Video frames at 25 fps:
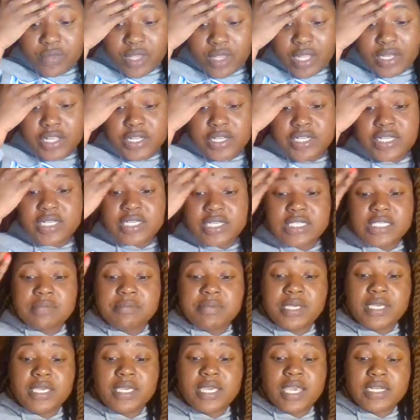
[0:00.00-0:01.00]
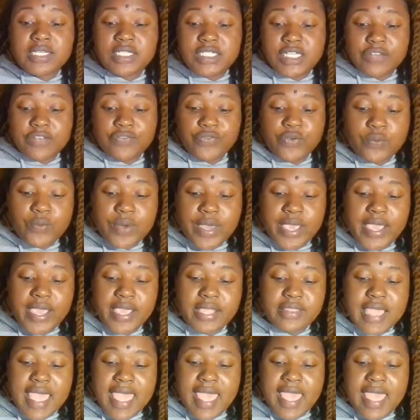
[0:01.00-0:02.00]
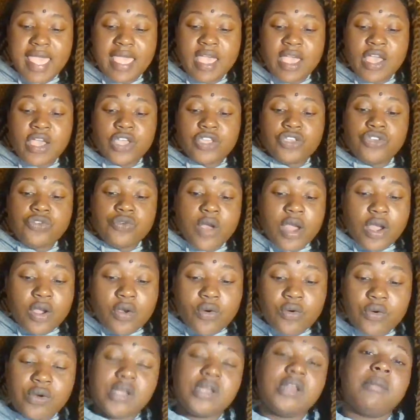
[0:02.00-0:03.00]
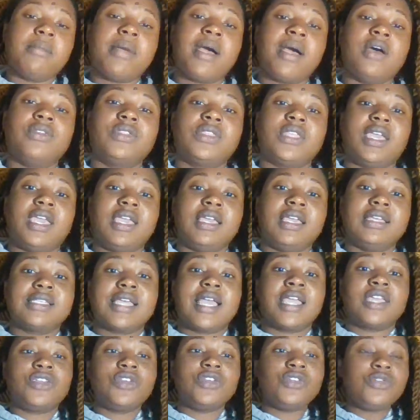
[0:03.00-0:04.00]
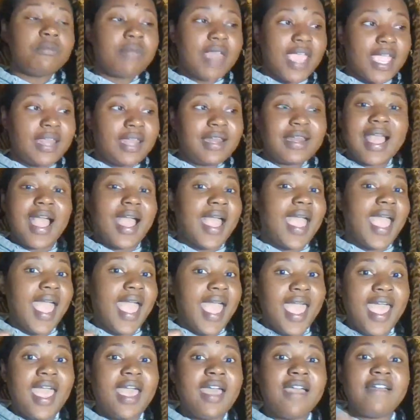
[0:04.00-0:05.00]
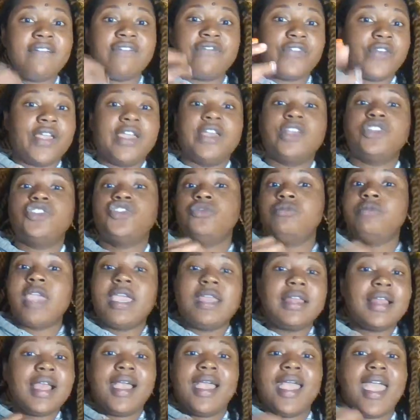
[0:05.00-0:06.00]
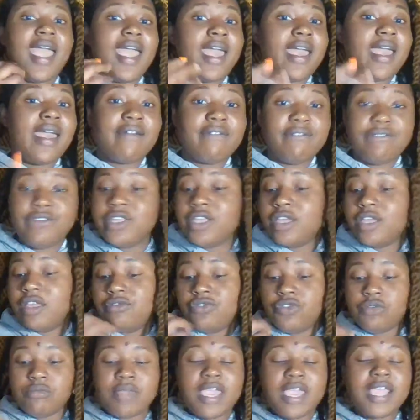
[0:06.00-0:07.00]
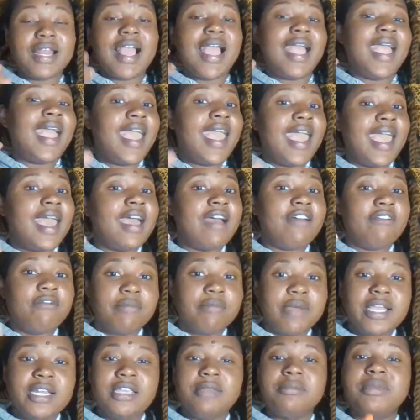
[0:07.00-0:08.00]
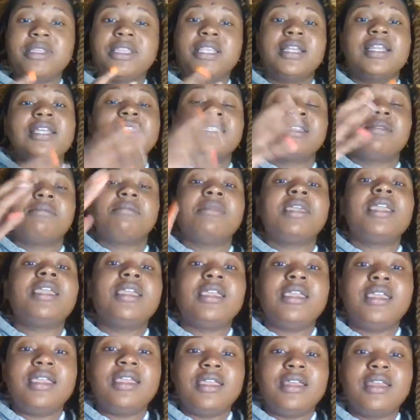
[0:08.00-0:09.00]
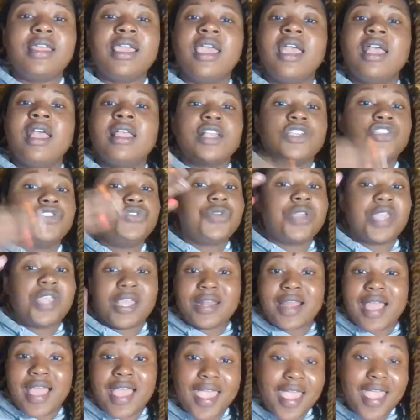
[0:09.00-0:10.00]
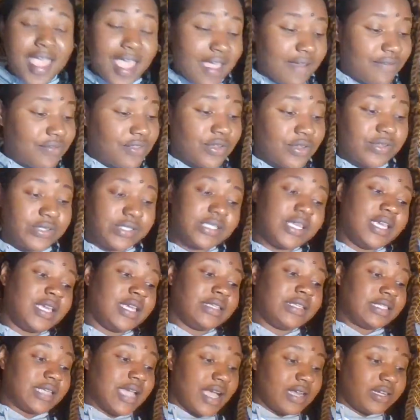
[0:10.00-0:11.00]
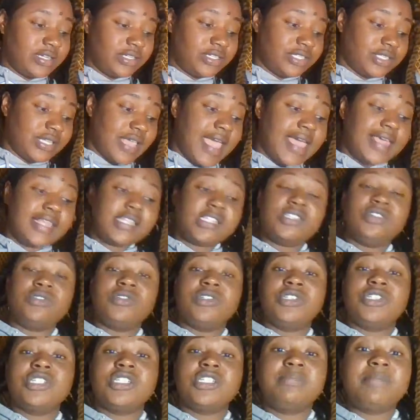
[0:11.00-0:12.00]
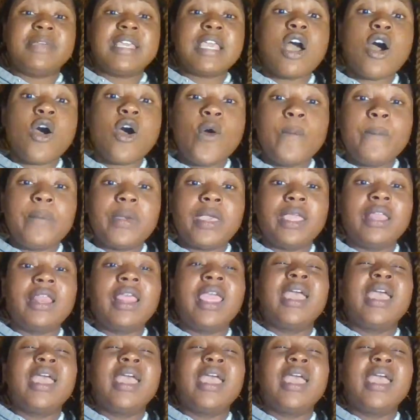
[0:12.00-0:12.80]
There needs to be a different way that you are going about things. Like you may not have friends, you may not have love, you may not have money, but that doesn't mean that you cannot have those things. God is just asking you to just be open.